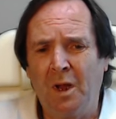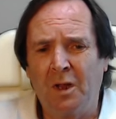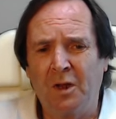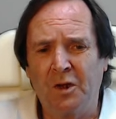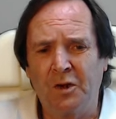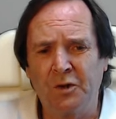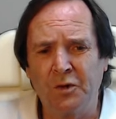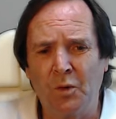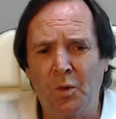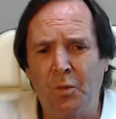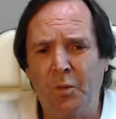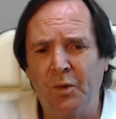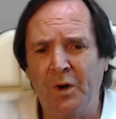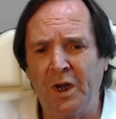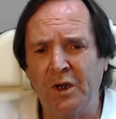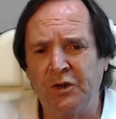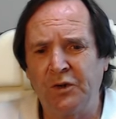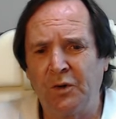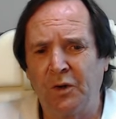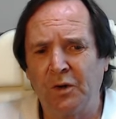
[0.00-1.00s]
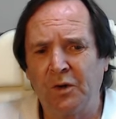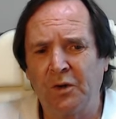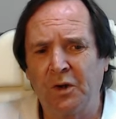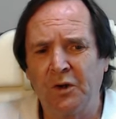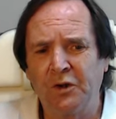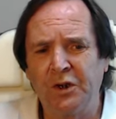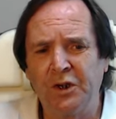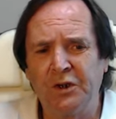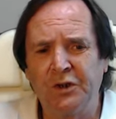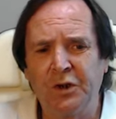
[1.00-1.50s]
There's no pressure on
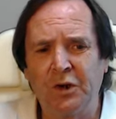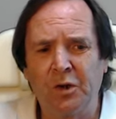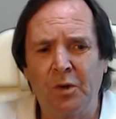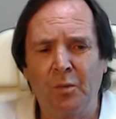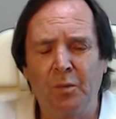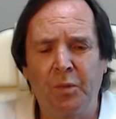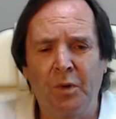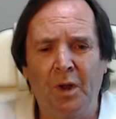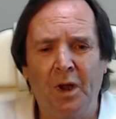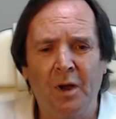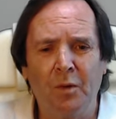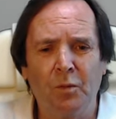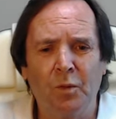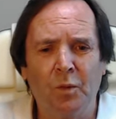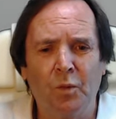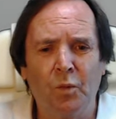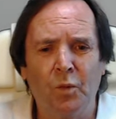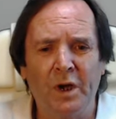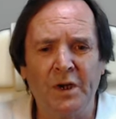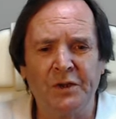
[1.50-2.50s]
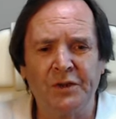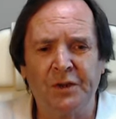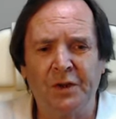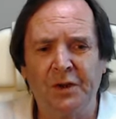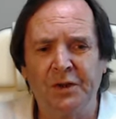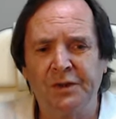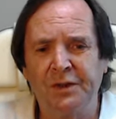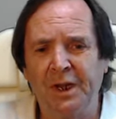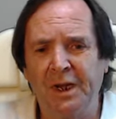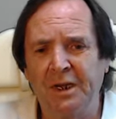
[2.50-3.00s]
countries to comply with
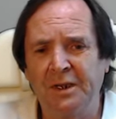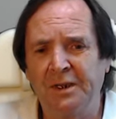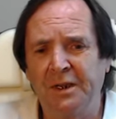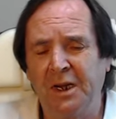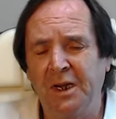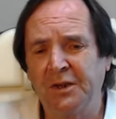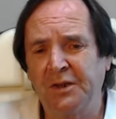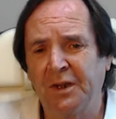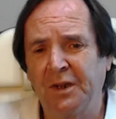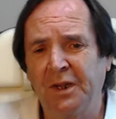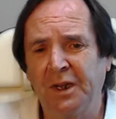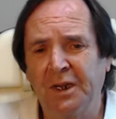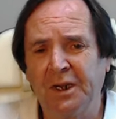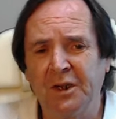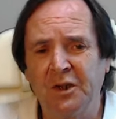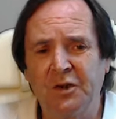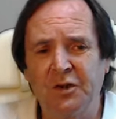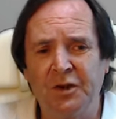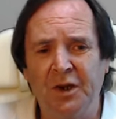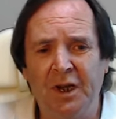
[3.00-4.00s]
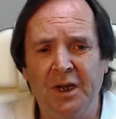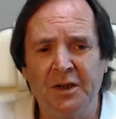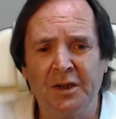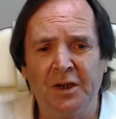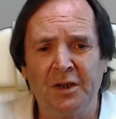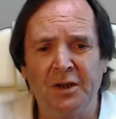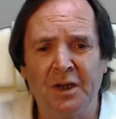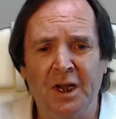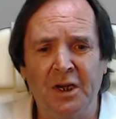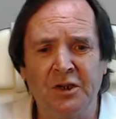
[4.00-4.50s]
Western dictates and they can trade
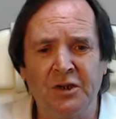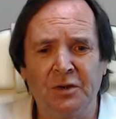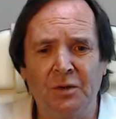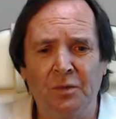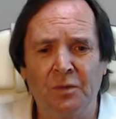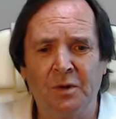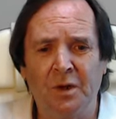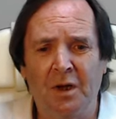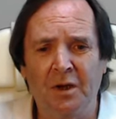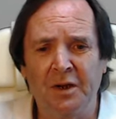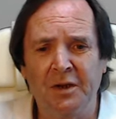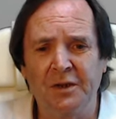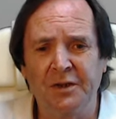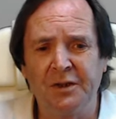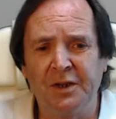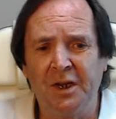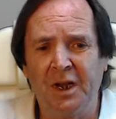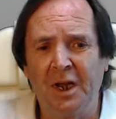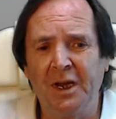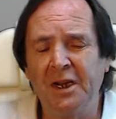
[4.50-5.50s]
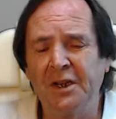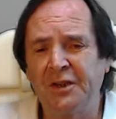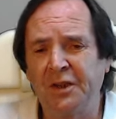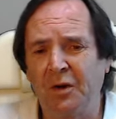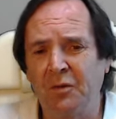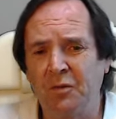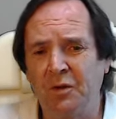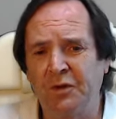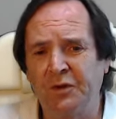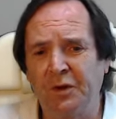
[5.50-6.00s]
in national currency and as
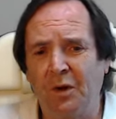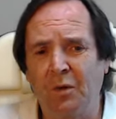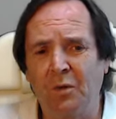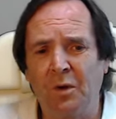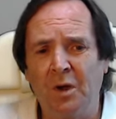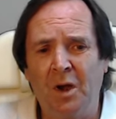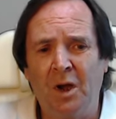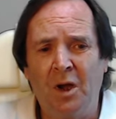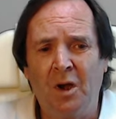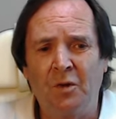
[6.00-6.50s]
a result